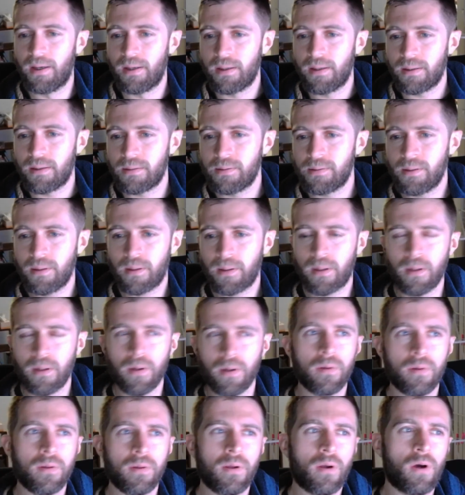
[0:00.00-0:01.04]
You
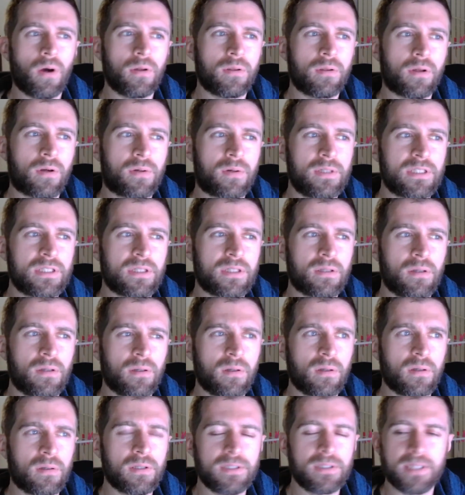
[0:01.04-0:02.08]
know, you got the Chris
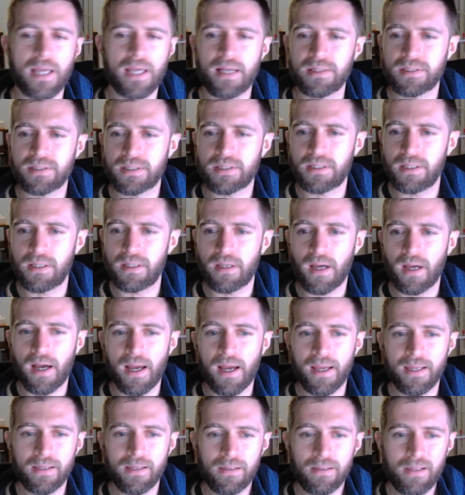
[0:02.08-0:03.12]
Kozlowski
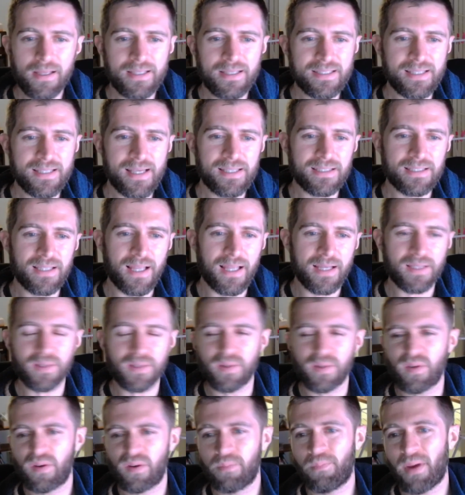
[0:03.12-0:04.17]
guy, and he says like,
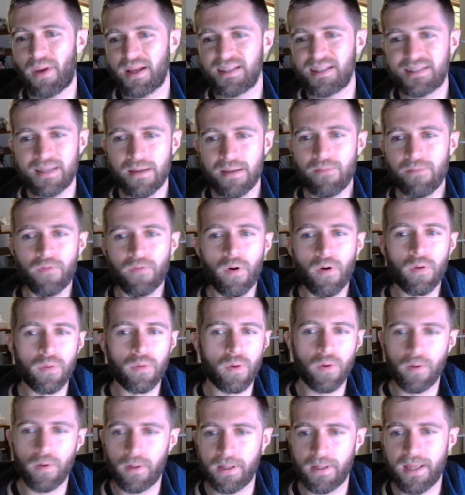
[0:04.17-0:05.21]
look, by default
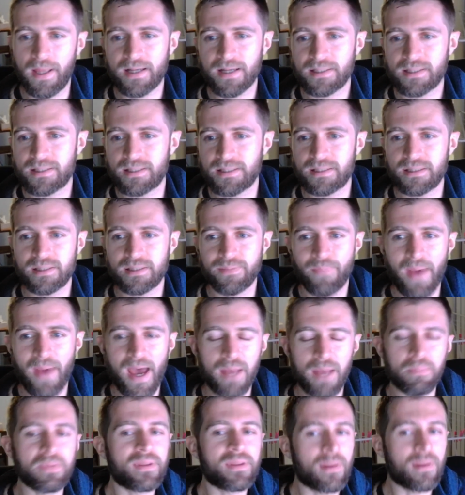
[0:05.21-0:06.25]
early access is
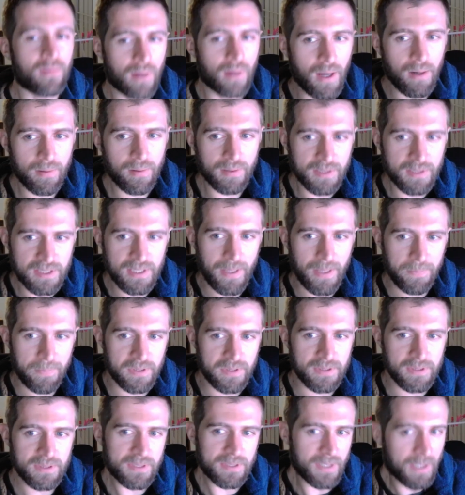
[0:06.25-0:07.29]
bad, but there are
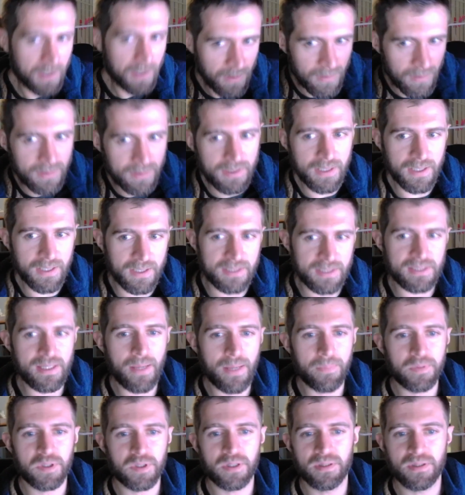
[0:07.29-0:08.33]
exceptions, and here are the
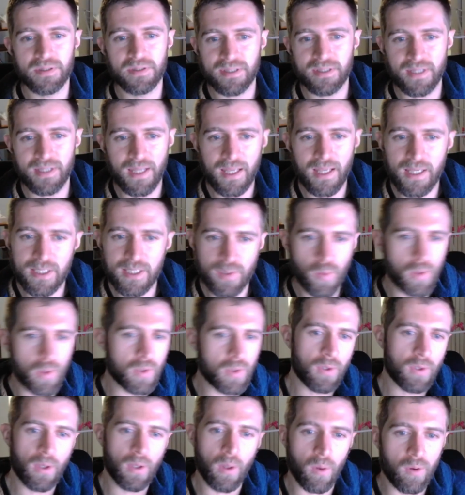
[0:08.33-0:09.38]
exceptions, and here's what
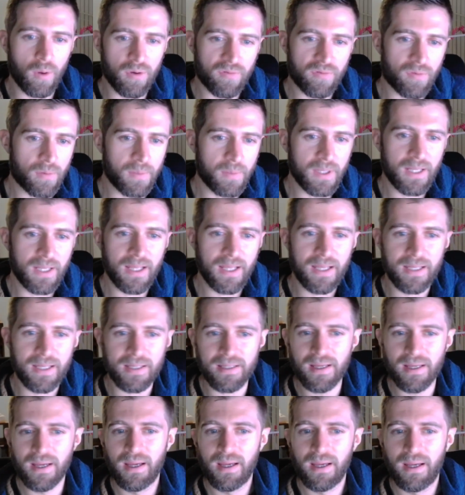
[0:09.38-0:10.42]
you can learn from it.
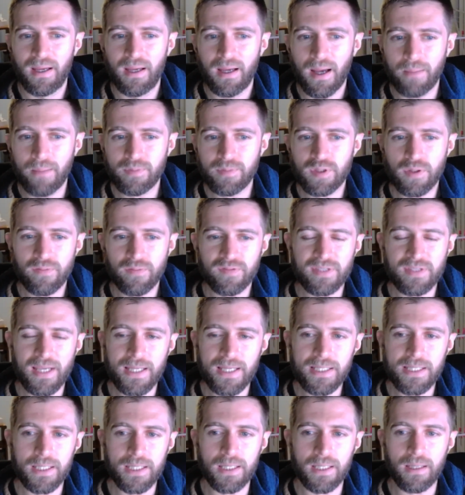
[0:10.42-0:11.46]
And I'm sort of
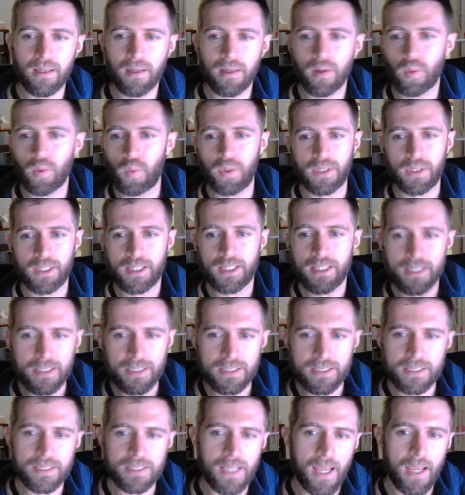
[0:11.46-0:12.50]
taking what
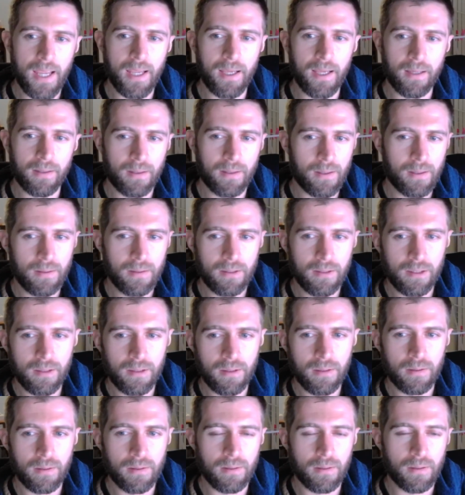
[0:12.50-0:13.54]
he's saying
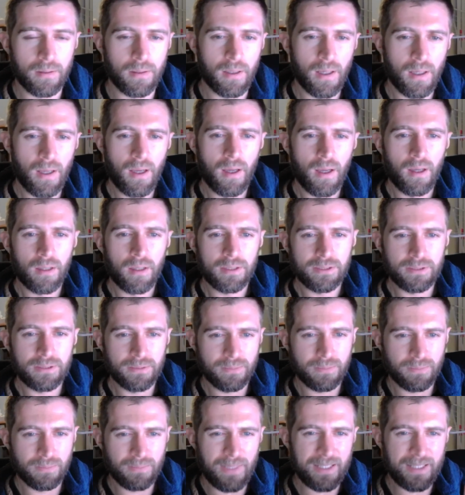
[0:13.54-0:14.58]

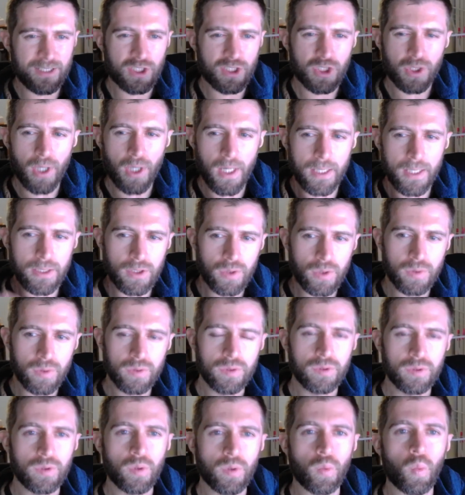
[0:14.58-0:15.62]
and trying
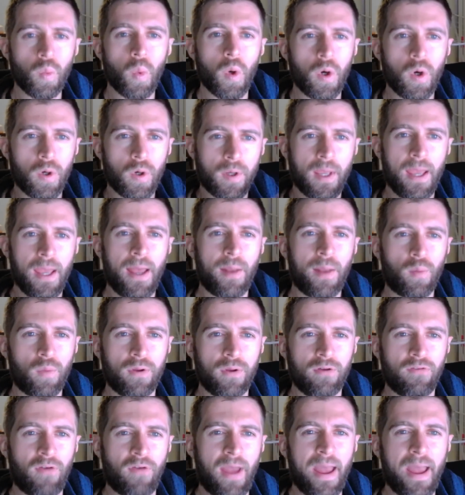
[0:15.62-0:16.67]
to work out
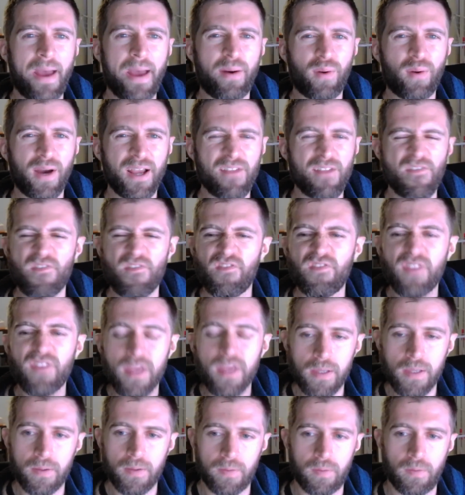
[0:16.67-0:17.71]
with how I
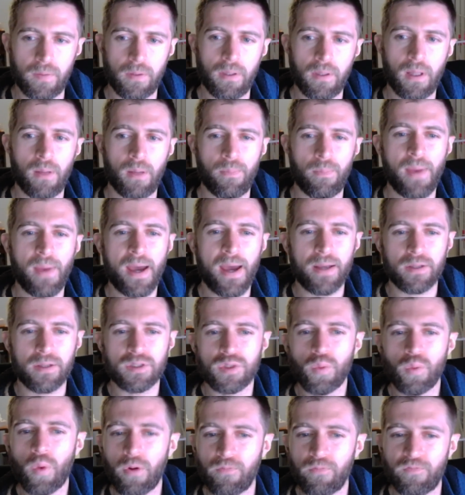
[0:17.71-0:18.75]
feel about it.
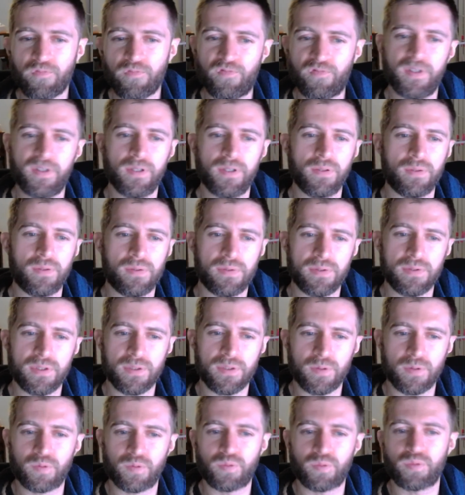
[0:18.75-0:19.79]
So what feels
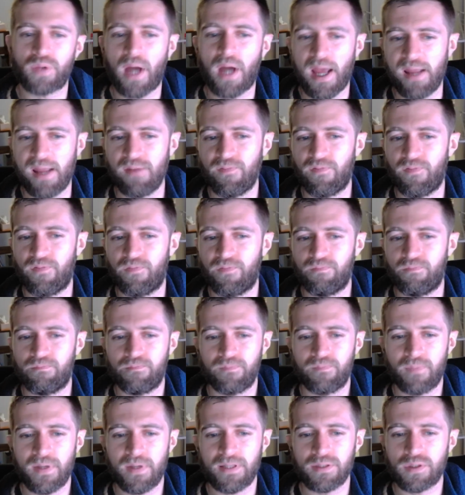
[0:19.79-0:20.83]
right
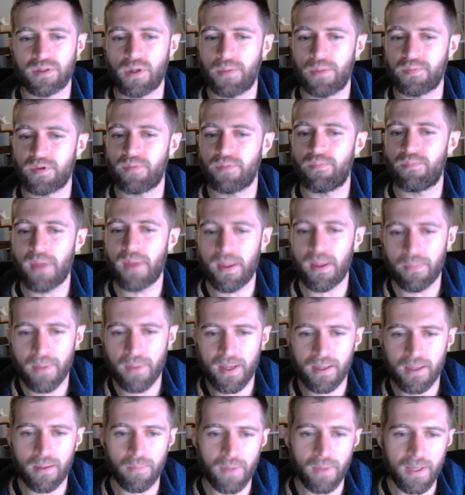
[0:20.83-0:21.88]
in terms of me
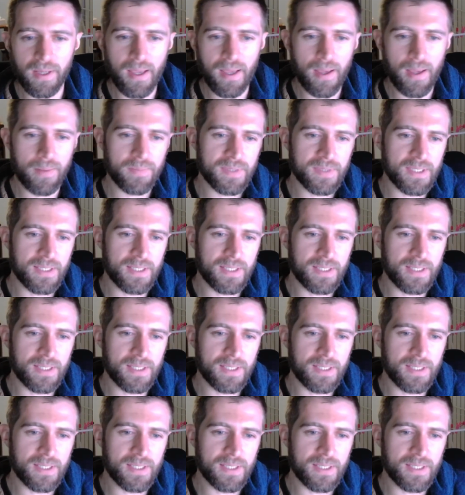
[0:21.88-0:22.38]
making my games.